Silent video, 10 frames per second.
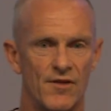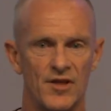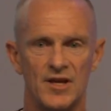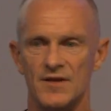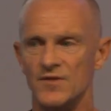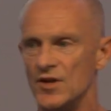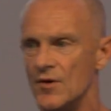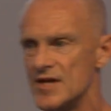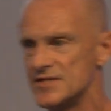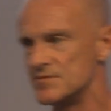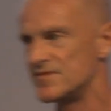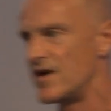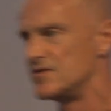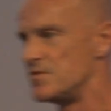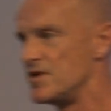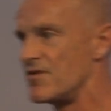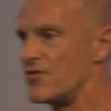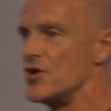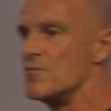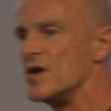I think in the US it was found to be the
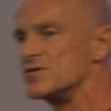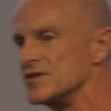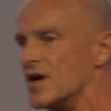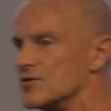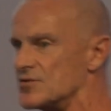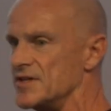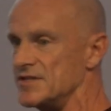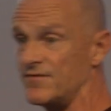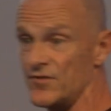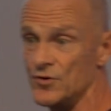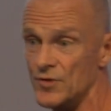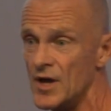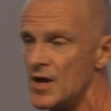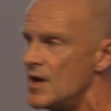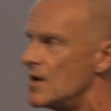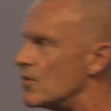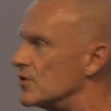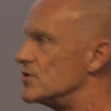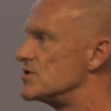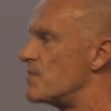third most adulterated food
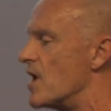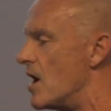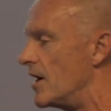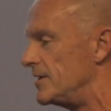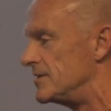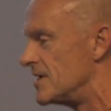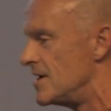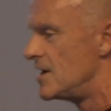produce behind